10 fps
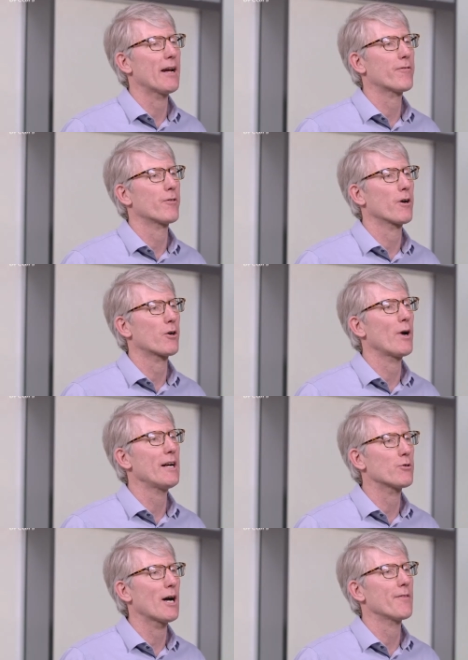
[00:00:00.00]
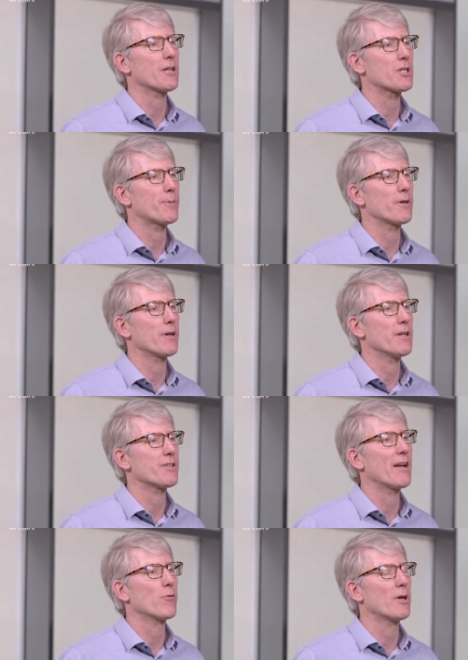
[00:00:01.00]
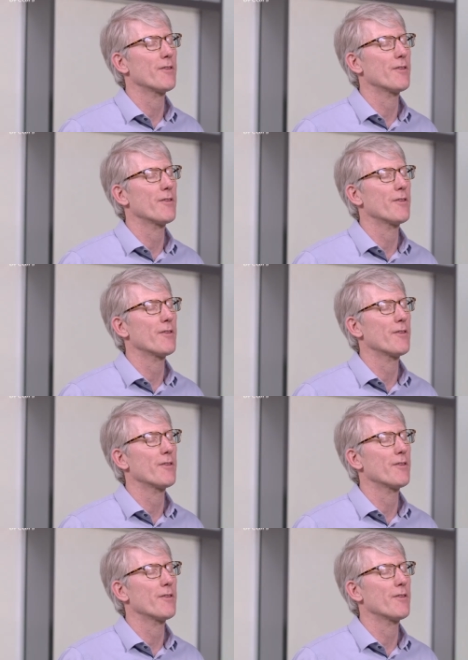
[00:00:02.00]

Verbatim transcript: make for a great driving experience and